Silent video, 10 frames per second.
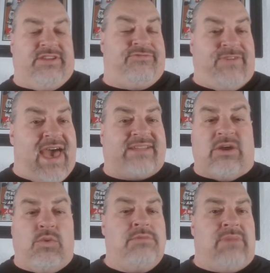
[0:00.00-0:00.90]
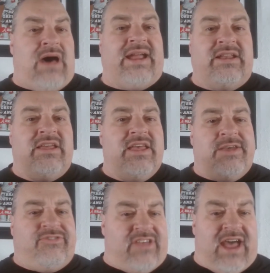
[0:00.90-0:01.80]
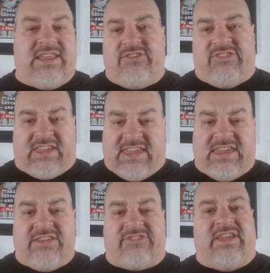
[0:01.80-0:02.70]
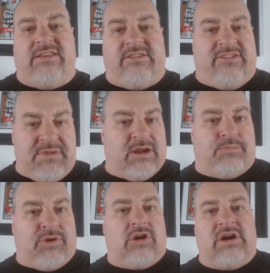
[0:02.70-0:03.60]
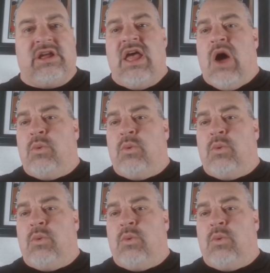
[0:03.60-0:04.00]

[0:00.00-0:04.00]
In fact, I wouldn't mind signing Zacchaeus and Damier Bird.